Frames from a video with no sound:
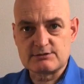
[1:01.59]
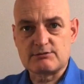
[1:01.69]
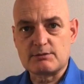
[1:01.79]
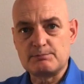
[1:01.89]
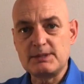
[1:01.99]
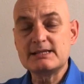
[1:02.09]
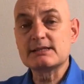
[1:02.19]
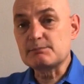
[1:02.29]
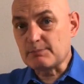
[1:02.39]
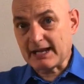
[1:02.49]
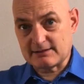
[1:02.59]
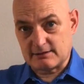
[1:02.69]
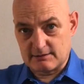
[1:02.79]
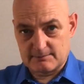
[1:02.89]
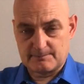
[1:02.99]
a repeated
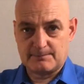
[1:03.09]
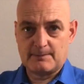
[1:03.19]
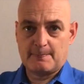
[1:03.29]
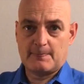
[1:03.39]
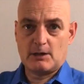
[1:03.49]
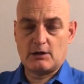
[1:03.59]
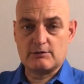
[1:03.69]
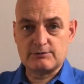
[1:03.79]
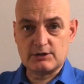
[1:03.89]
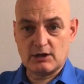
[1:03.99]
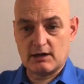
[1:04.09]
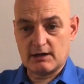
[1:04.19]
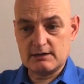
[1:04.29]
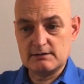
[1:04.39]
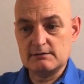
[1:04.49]
pattern of
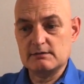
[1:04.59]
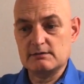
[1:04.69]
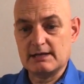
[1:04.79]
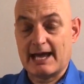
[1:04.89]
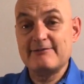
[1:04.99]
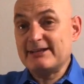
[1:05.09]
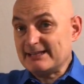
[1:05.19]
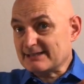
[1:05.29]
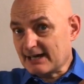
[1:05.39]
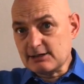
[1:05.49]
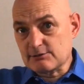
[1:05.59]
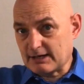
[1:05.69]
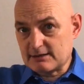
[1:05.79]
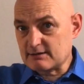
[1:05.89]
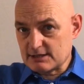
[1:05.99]
God having done
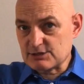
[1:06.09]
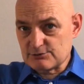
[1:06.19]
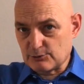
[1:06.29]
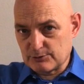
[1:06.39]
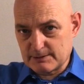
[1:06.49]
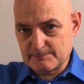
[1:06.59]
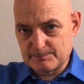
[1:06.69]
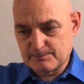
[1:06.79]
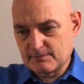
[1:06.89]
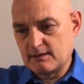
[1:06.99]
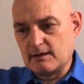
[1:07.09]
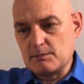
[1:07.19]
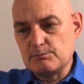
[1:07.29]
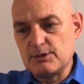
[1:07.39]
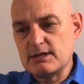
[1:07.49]
great things for them,
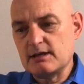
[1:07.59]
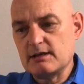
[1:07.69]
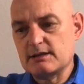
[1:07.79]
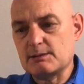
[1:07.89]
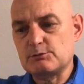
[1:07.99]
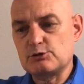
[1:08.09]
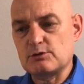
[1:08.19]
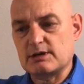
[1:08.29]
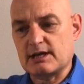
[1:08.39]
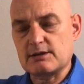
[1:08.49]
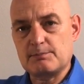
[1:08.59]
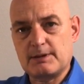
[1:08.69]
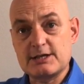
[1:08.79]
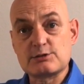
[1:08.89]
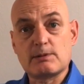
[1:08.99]
bringing them to another
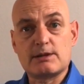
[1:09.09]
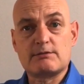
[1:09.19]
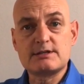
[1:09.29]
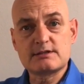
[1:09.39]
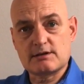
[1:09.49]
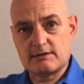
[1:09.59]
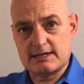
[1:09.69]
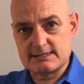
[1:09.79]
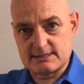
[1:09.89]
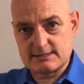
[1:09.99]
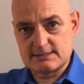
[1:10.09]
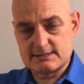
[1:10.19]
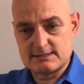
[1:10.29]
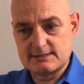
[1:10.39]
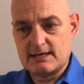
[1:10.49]
place where there is a crisis,
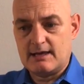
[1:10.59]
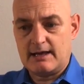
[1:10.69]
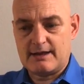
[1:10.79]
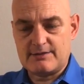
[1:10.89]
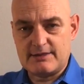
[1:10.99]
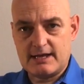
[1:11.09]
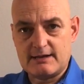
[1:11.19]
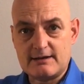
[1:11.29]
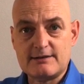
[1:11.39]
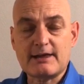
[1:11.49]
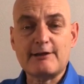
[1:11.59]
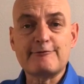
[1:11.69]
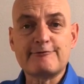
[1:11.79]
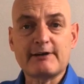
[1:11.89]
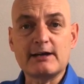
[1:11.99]
and then they
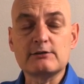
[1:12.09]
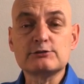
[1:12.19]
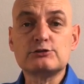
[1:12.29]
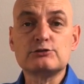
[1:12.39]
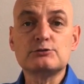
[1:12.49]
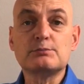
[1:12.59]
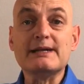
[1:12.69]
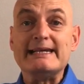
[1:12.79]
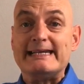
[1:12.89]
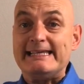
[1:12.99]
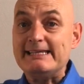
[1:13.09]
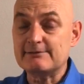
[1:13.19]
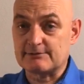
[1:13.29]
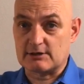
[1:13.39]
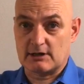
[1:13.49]
fail to
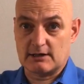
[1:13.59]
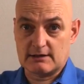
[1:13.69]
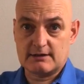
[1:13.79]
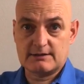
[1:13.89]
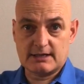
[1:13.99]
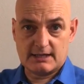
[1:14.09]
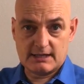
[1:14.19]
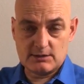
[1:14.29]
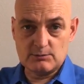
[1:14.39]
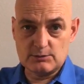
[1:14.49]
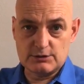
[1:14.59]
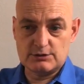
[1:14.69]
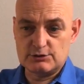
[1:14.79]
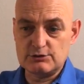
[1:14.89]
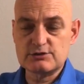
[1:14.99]
believe God that He
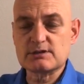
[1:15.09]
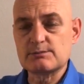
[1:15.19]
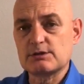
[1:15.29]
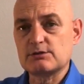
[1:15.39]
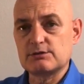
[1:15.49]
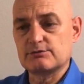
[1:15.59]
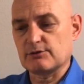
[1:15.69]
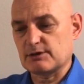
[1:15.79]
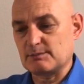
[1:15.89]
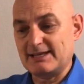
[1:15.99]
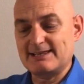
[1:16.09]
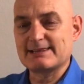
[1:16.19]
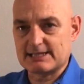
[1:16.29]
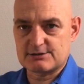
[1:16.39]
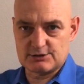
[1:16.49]
would do something good for them in
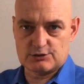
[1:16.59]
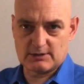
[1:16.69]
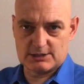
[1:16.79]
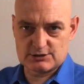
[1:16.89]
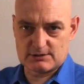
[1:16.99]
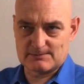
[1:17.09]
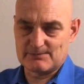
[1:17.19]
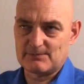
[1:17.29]
that situation.